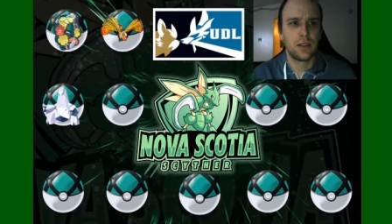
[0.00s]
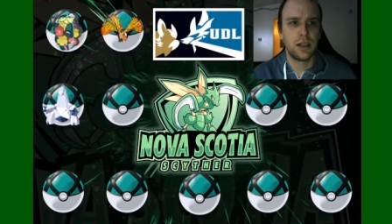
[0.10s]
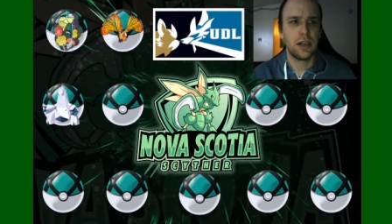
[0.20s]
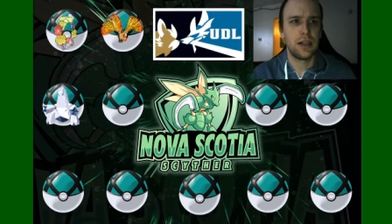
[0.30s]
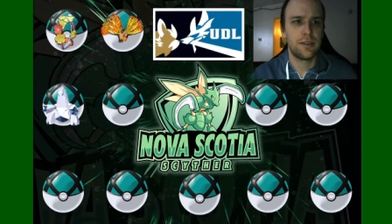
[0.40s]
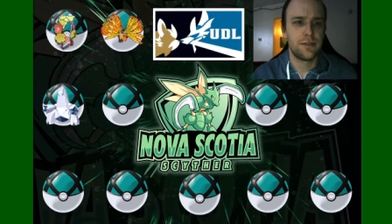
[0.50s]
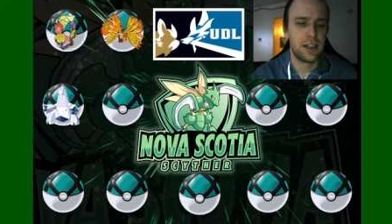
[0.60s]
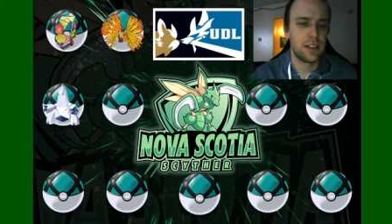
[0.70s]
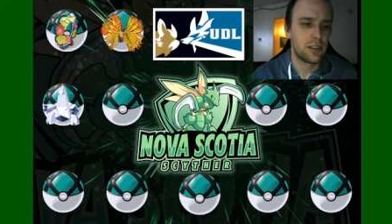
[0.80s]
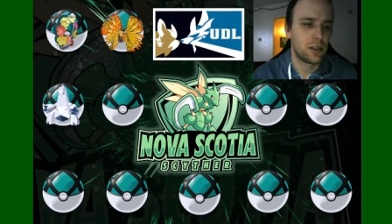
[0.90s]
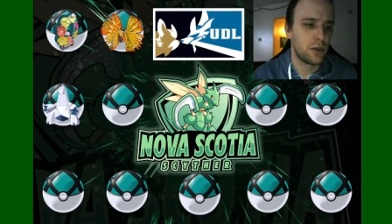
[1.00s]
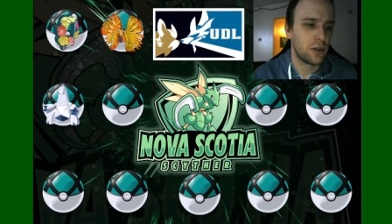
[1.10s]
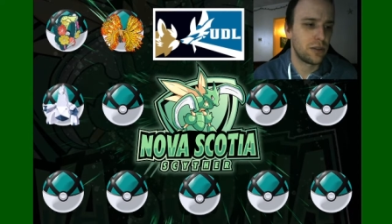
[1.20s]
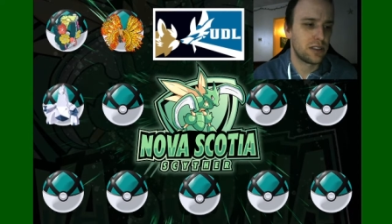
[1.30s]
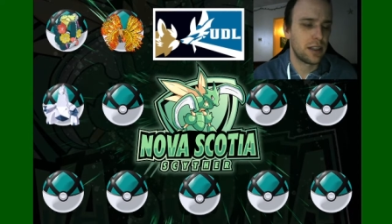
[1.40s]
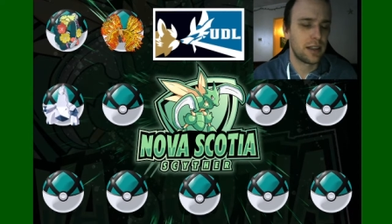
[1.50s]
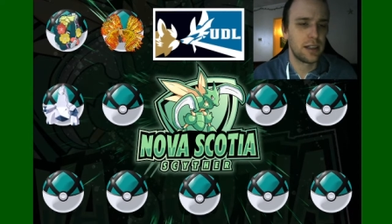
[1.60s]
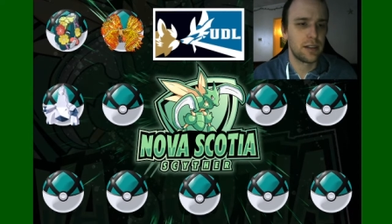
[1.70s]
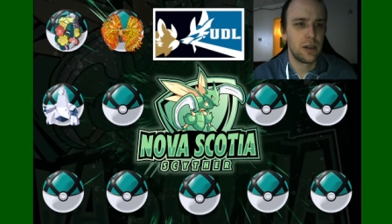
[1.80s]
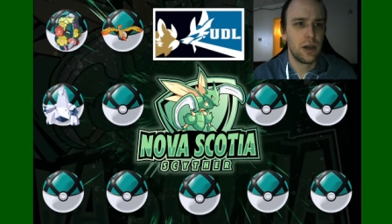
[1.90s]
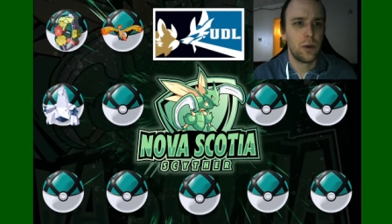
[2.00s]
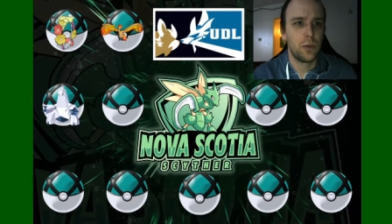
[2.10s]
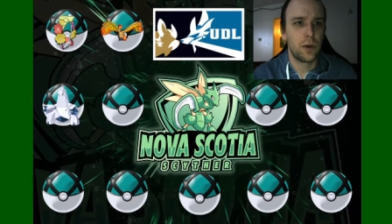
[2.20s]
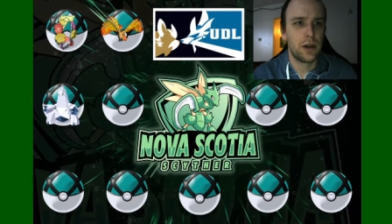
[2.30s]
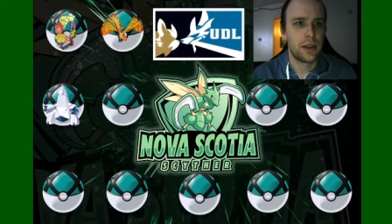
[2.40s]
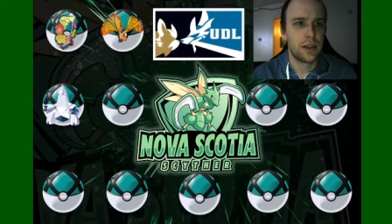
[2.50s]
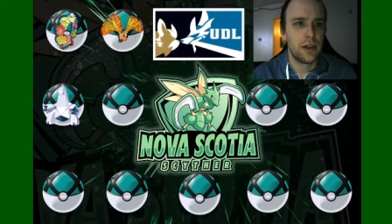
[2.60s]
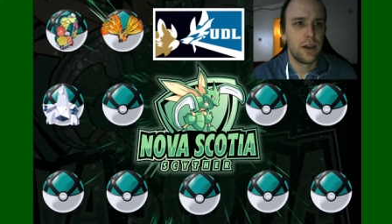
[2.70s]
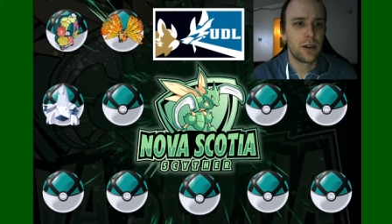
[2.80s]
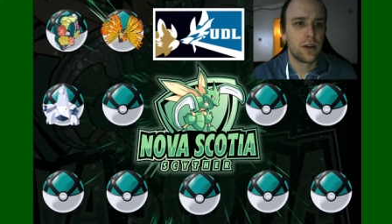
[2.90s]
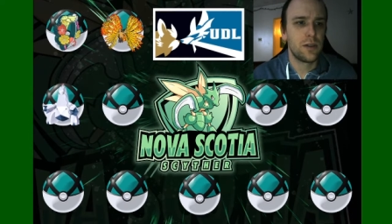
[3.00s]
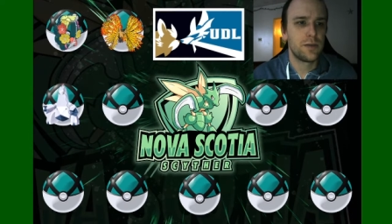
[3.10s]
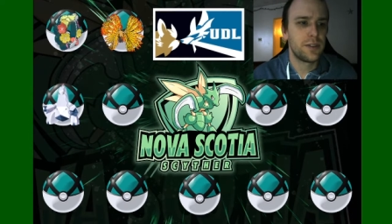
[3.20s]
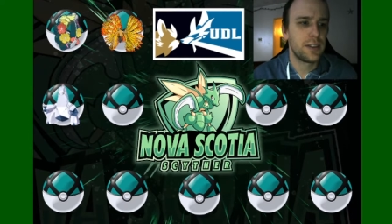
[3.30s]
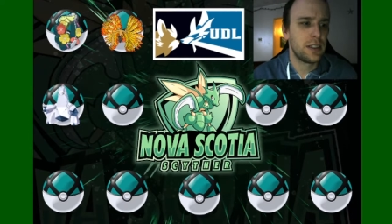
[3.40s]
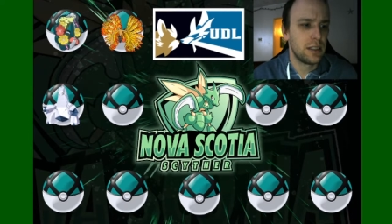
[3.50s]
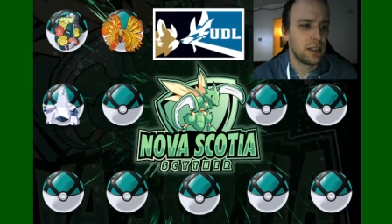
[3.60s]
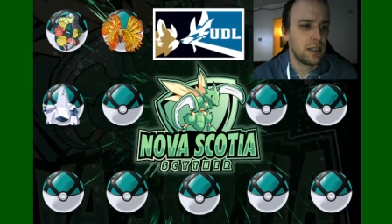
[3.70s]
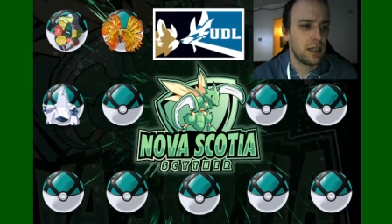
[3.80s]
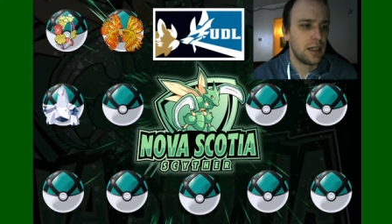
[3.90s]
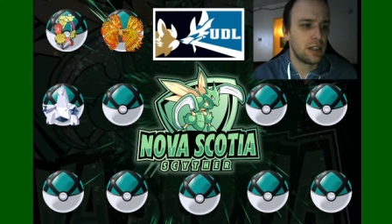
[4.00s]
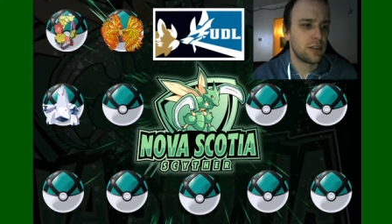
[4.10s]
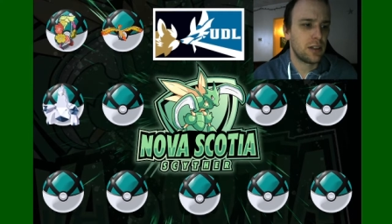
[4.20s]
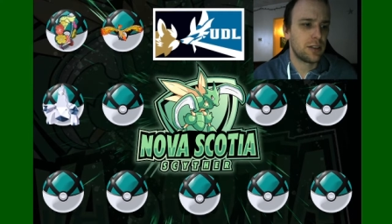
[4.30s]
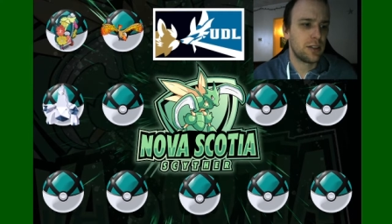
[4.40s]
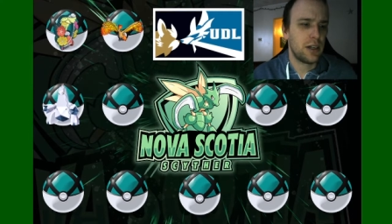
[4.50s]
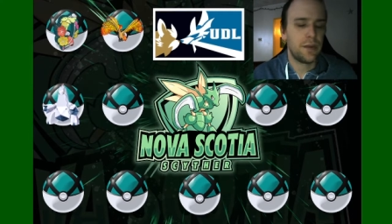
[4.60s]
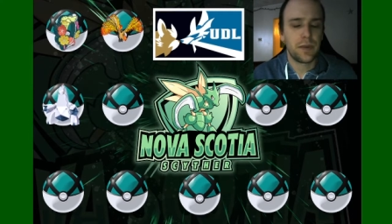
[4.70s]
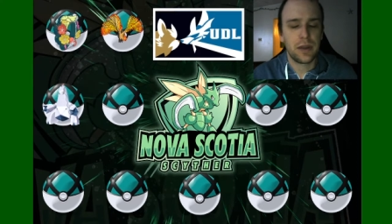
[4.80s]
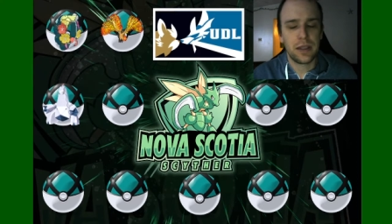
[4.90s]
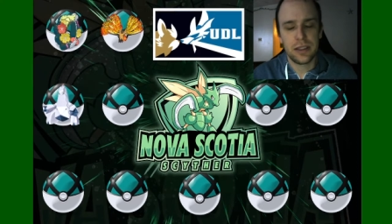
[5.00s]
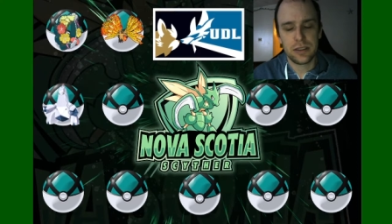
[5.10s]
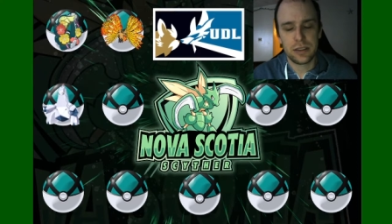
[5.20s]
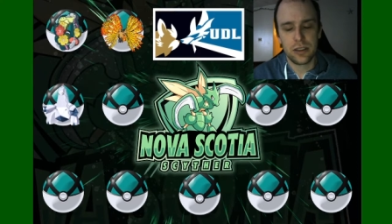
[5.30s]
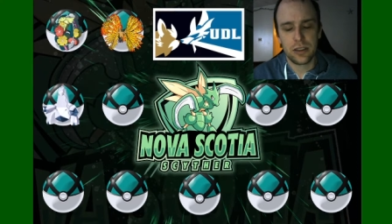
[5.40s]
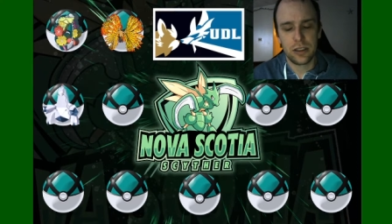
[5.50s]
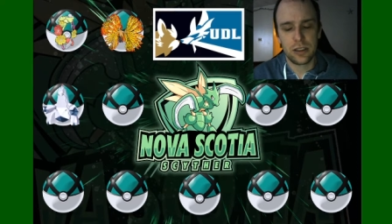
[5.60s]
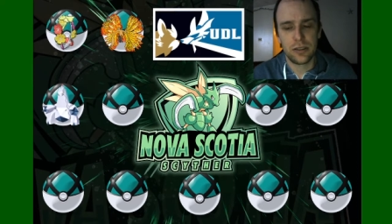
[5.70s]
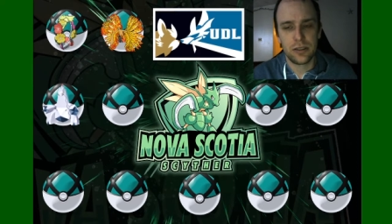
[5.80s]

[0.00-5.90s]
fantasy core, which I think with Comfey and Draladon is a good